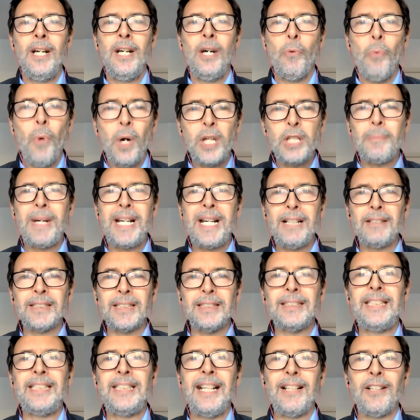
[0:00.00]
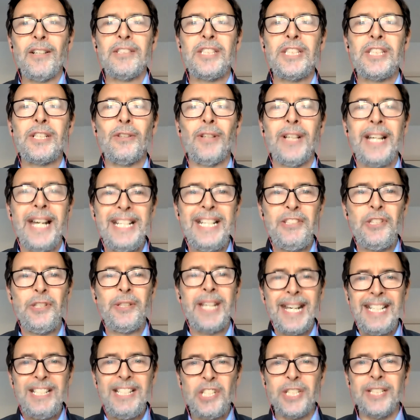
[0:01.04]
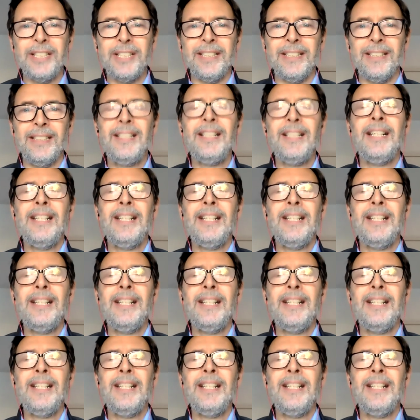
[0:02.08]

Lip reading: What about theological education,